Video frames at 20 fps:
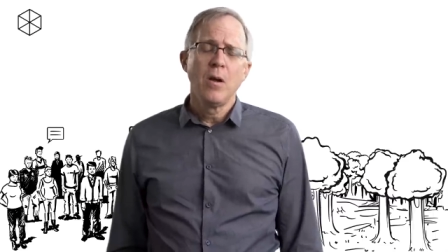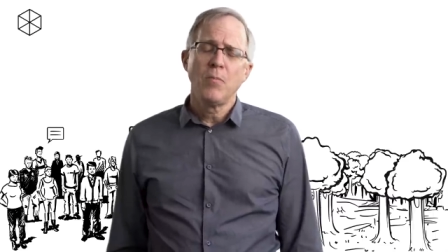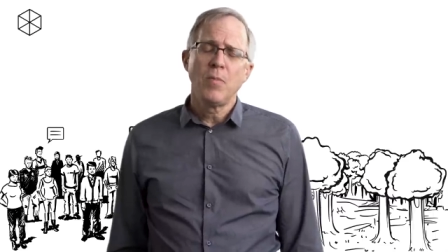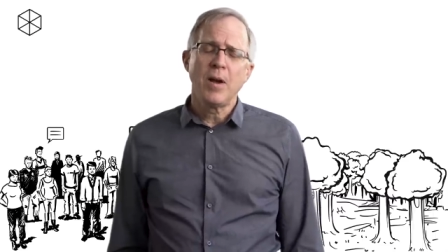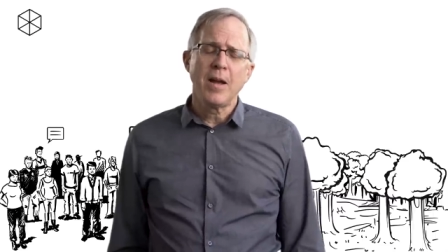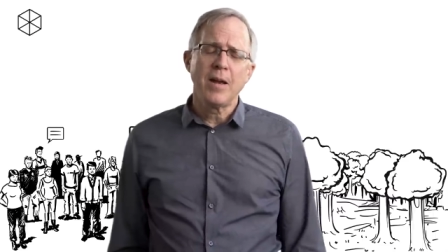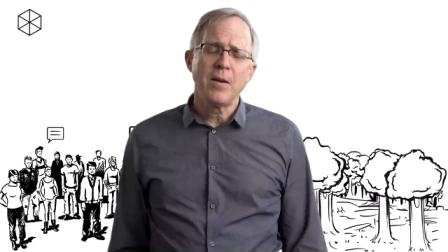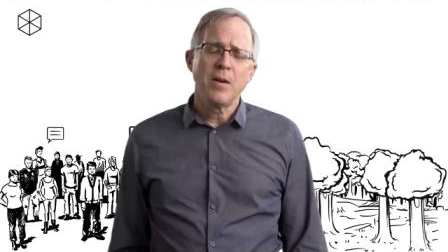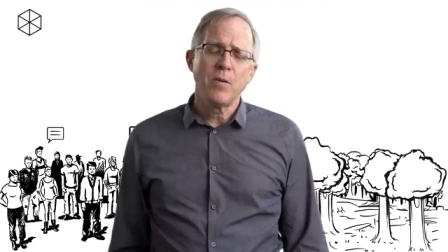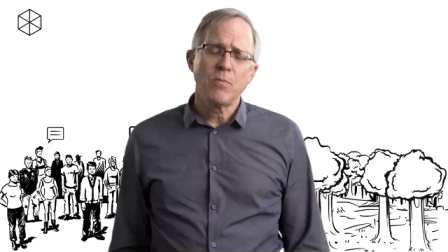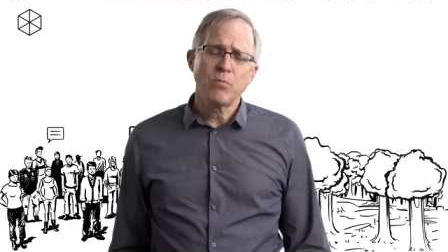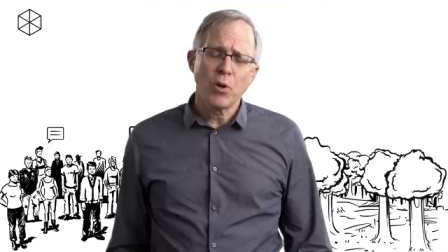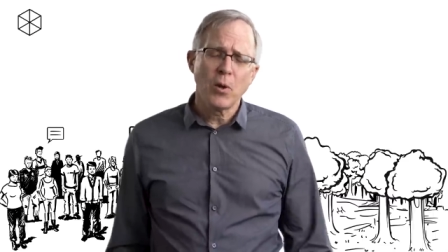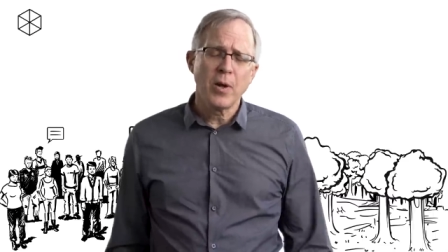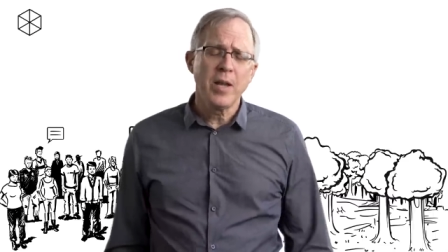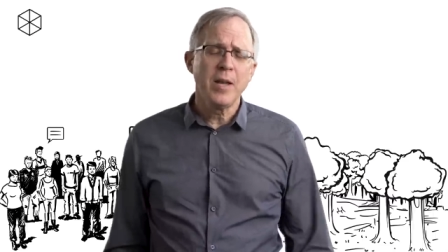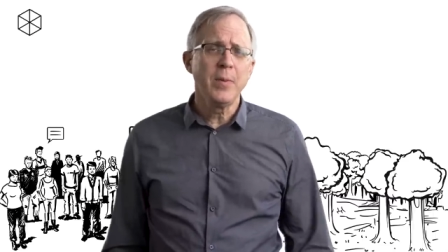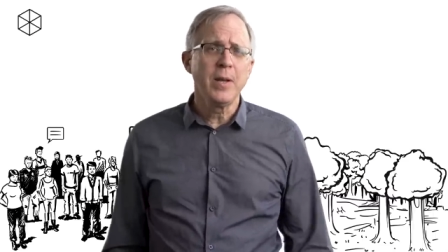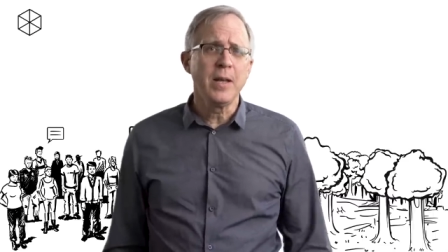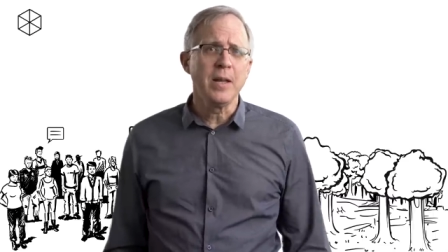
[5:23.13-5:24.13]
by
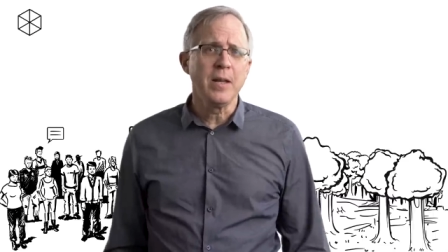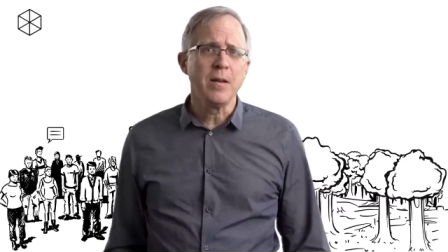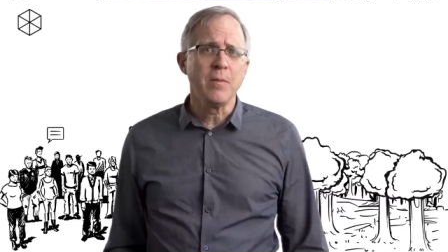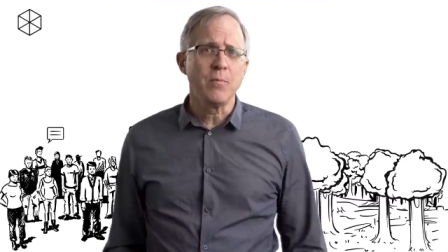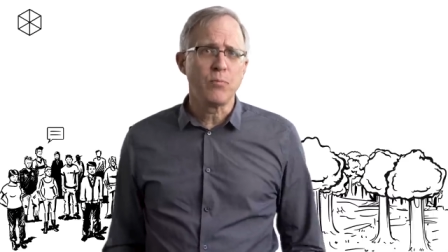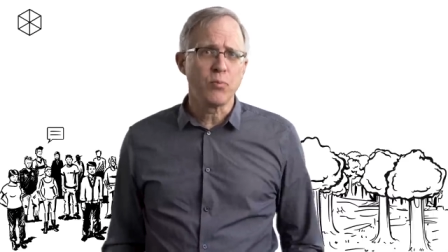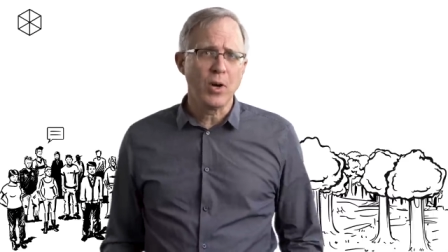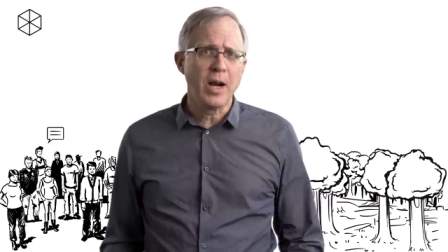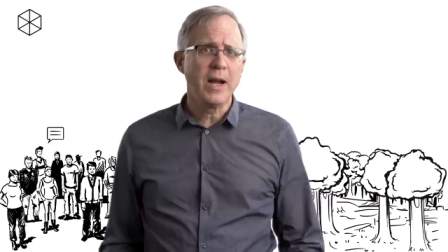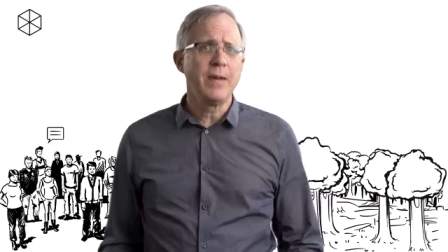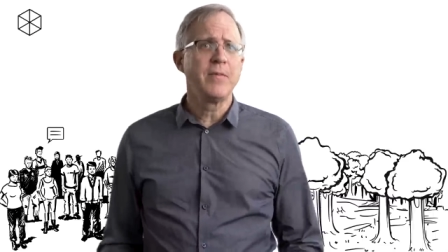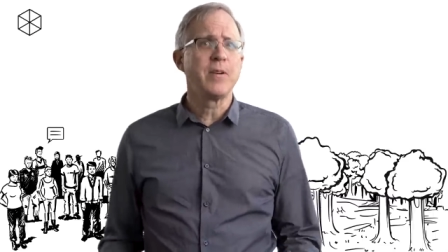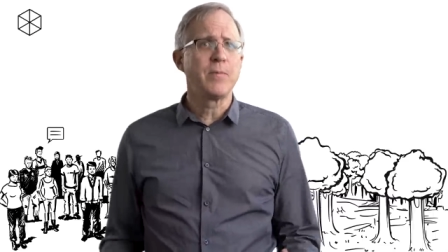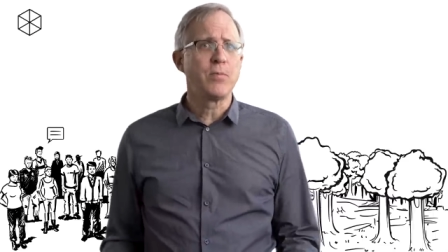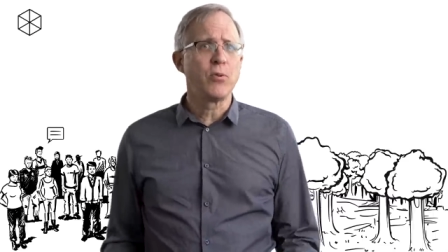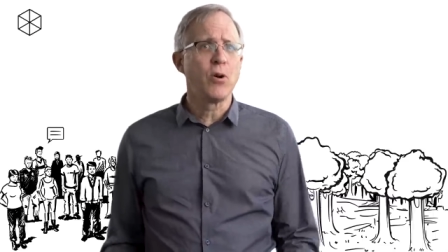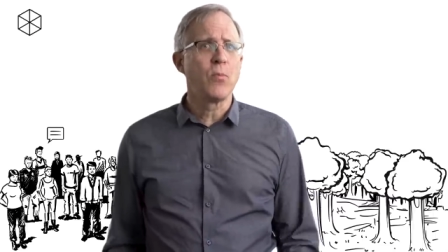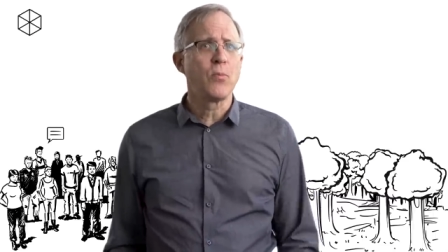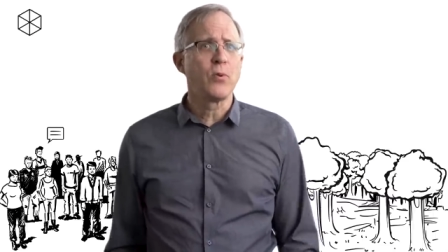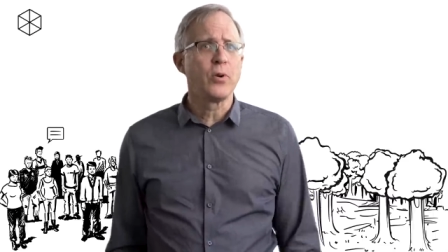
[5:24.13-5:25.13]
prohibiting private
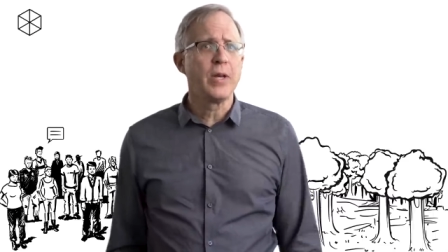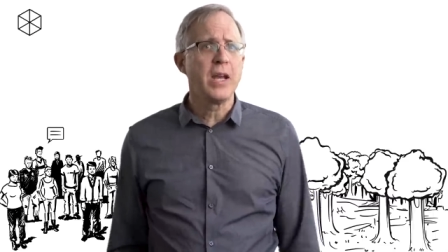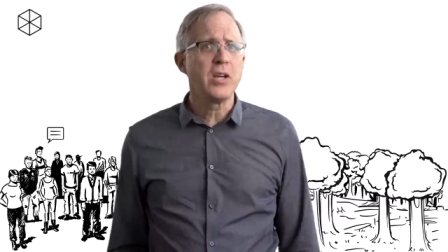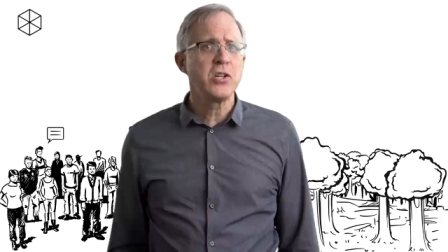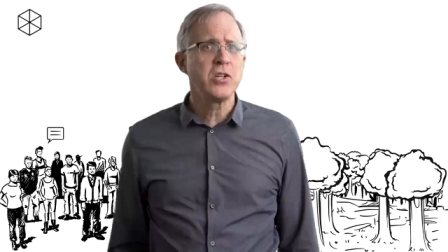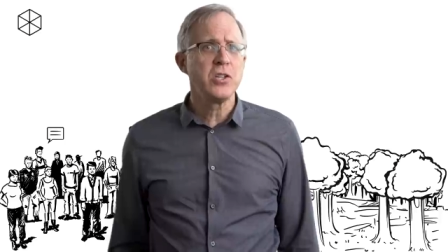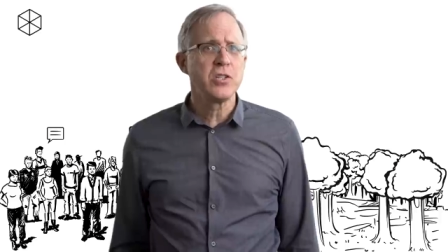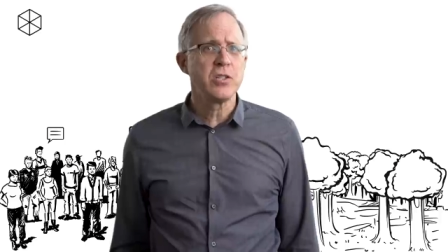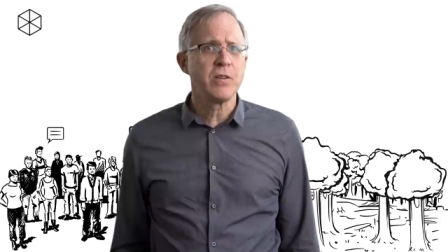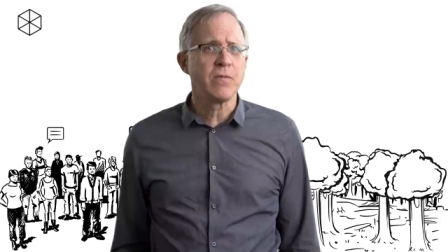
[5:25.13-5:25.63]
appropriations